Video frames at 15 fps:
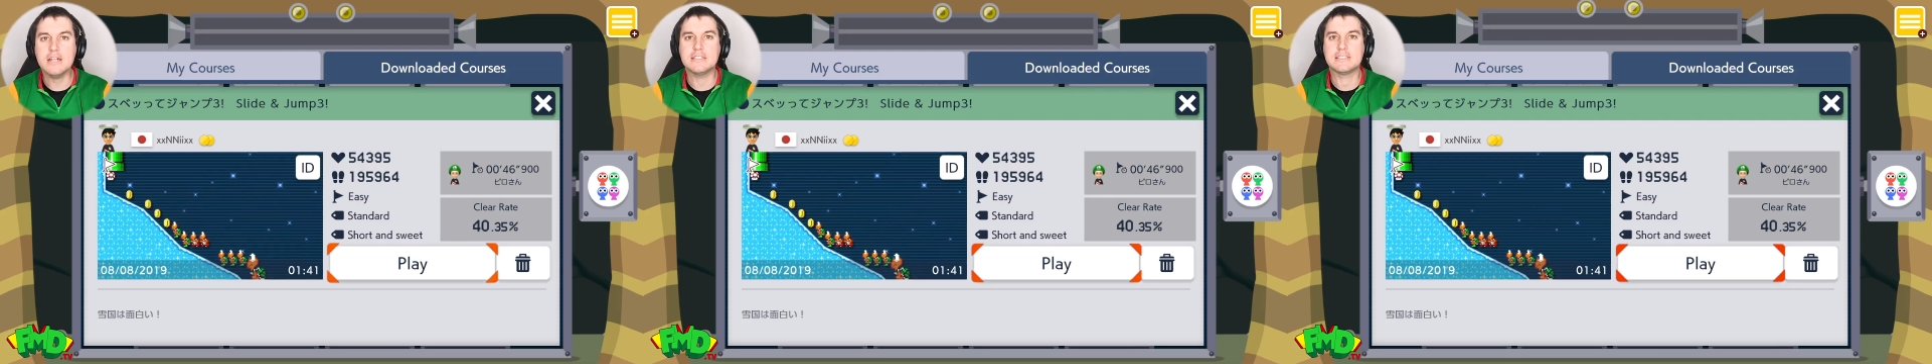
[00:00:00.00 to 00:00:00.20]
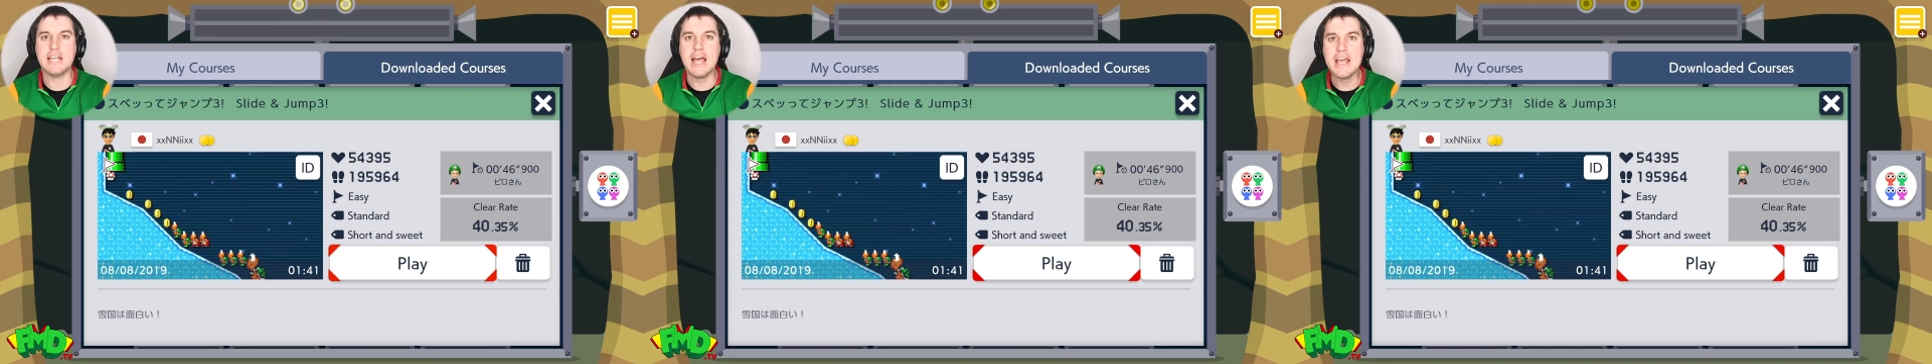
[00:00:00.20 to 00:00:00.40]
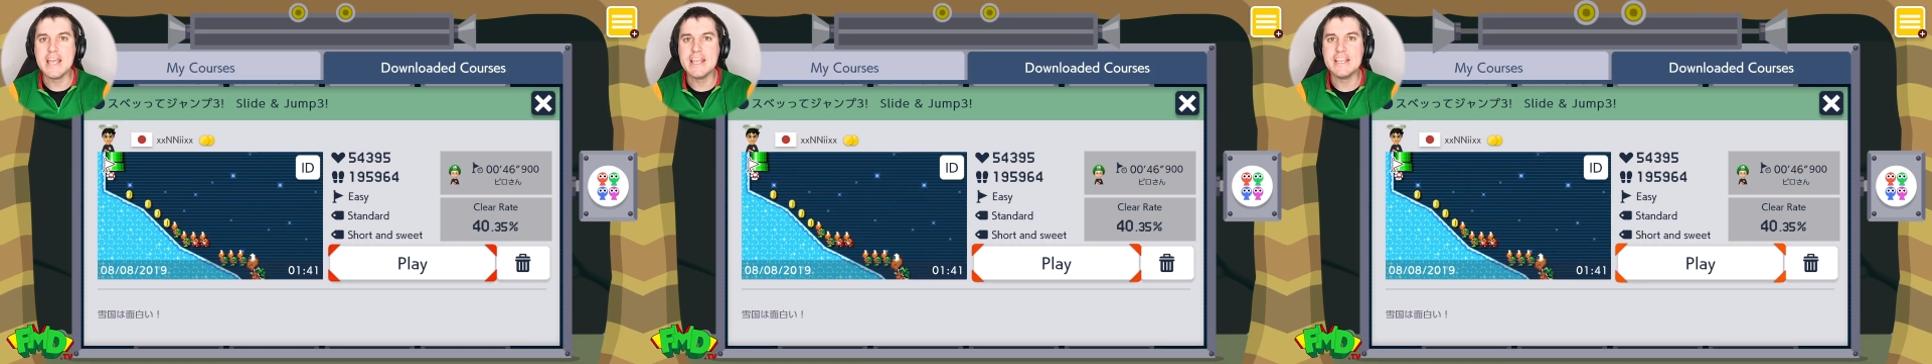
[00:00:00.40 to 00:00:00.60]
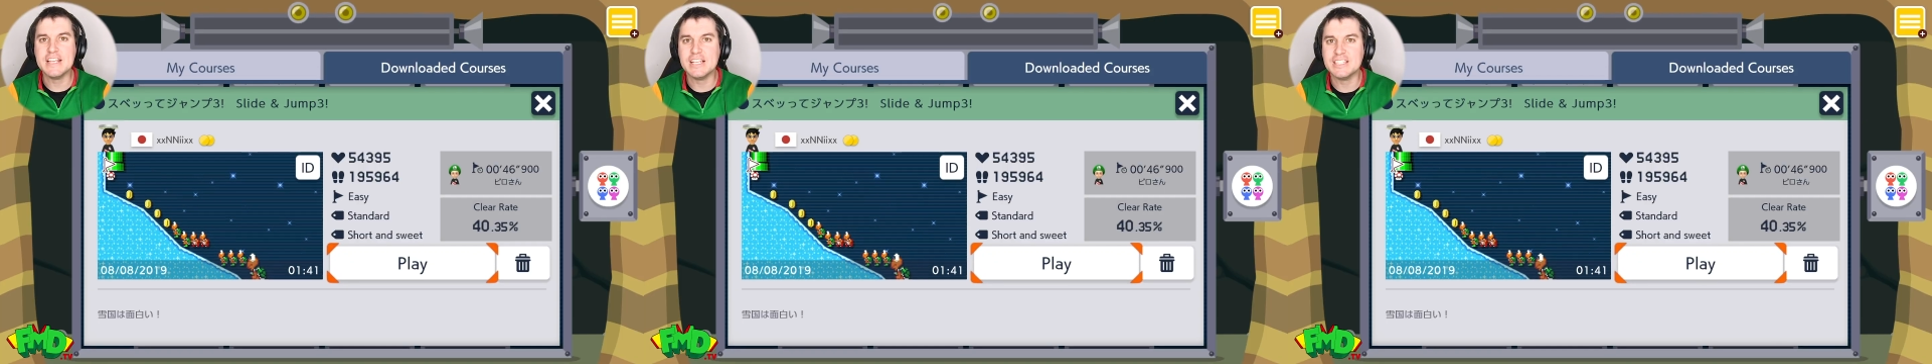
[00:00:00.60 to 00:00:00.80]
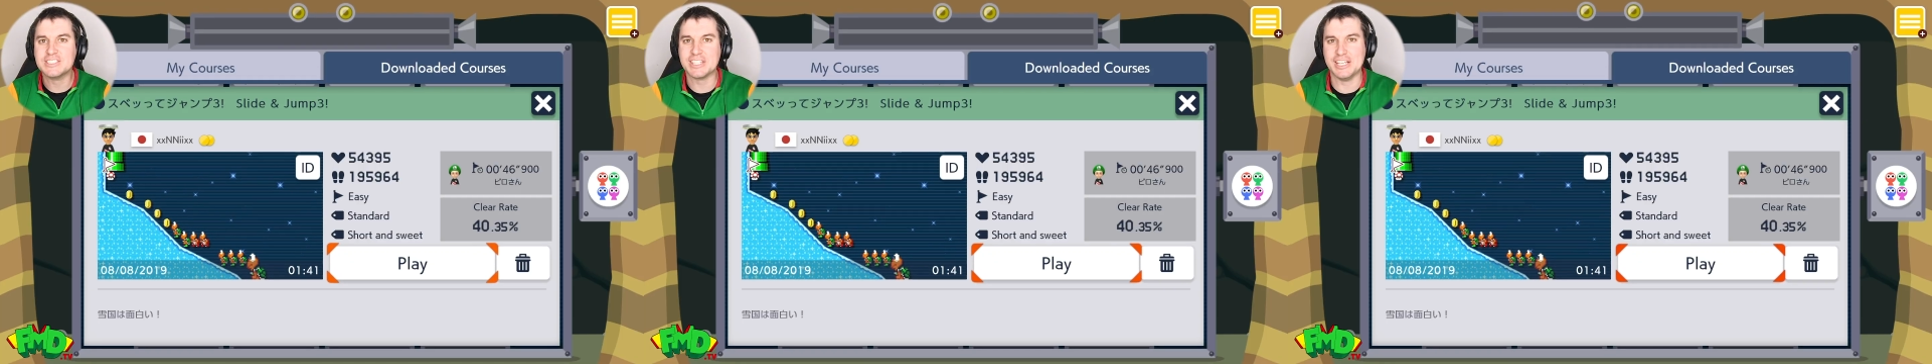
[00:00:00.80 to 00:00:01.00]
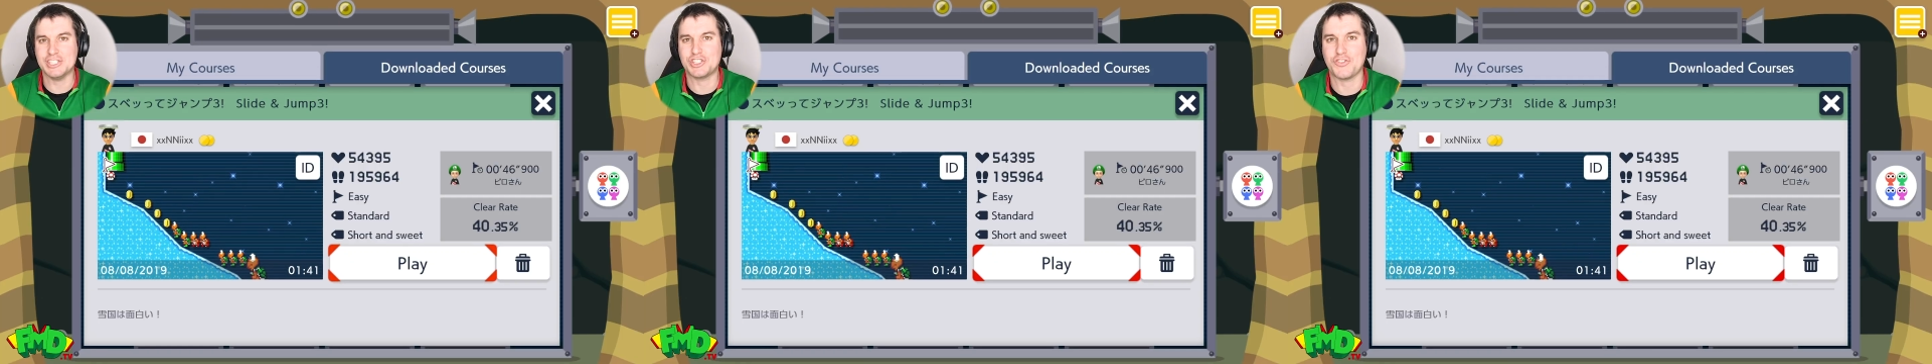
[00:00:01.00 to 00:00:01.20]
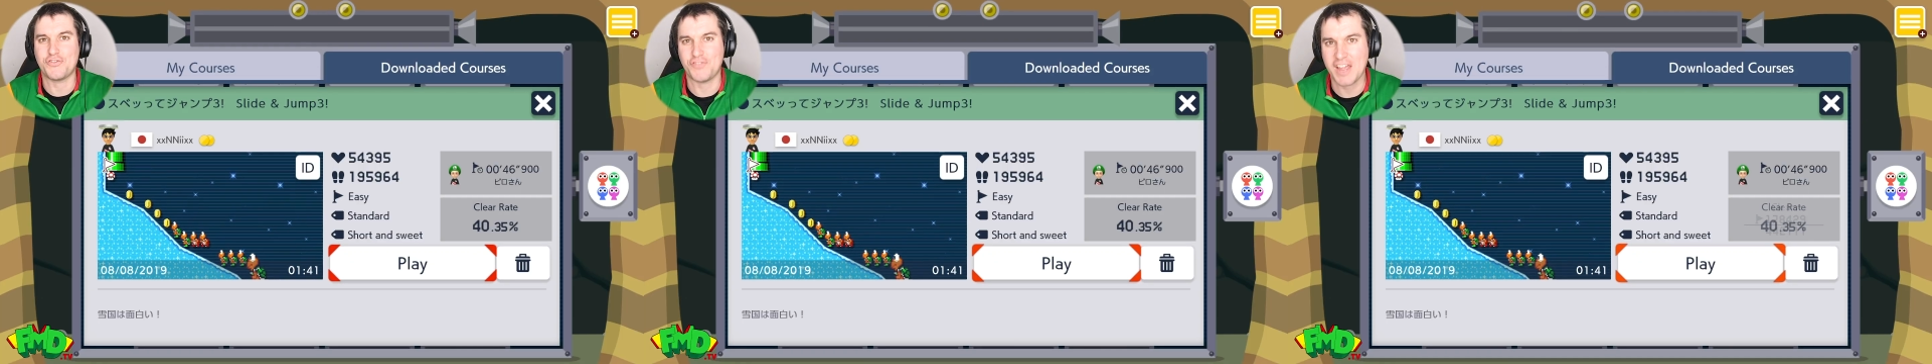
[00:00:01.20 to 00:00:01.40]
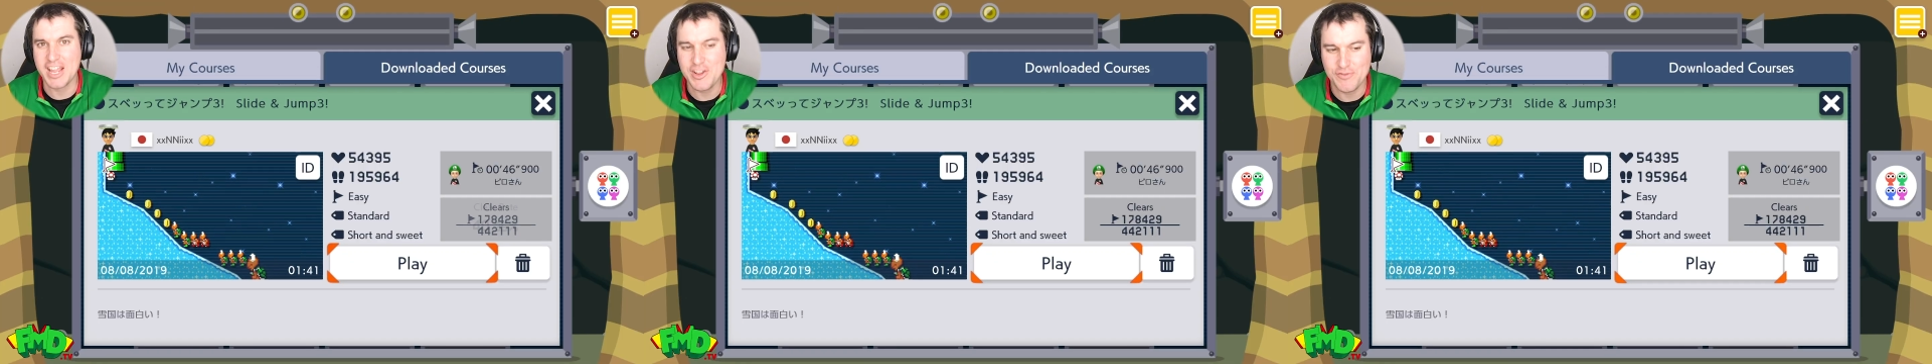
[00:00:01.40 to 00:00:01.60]
Her days is a
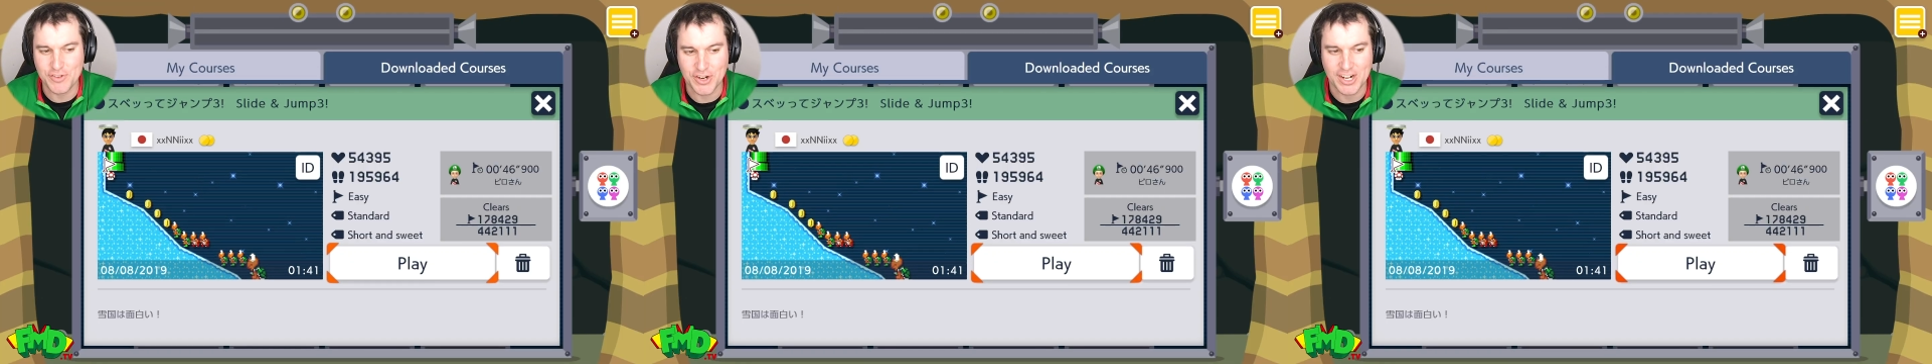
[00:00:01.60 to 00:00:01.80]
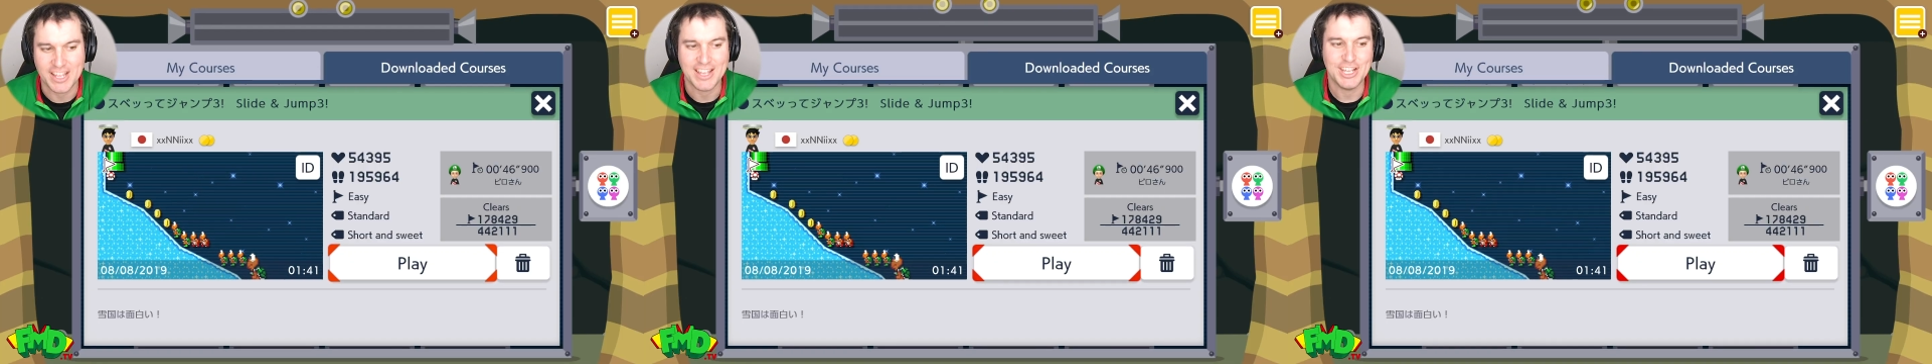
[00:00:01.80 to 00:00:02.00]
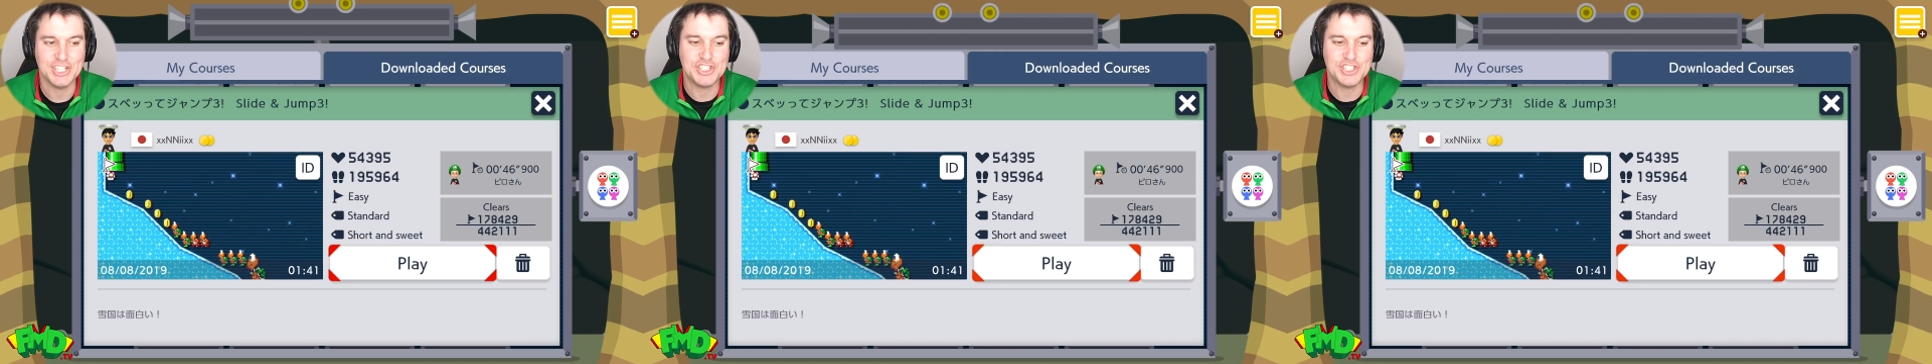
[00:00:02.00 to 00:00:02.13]
favorite.